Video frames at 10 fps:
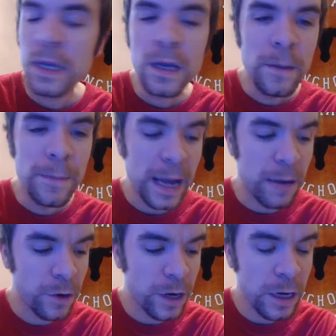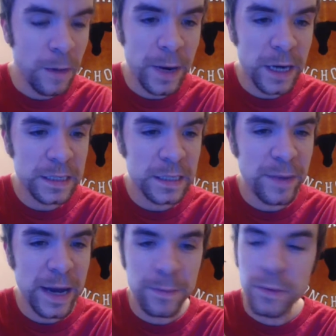yeah, we're gonna unbox this
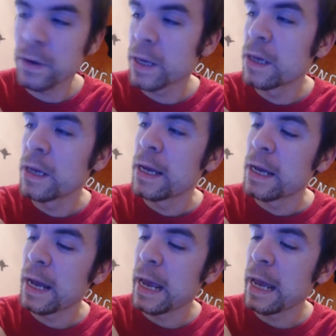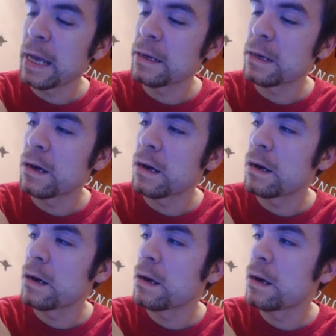bad boy, and
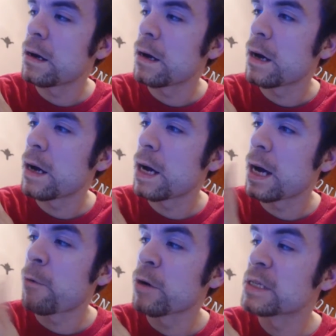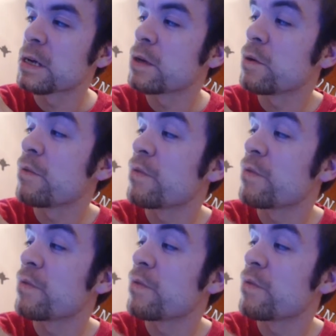I want to tell you a funny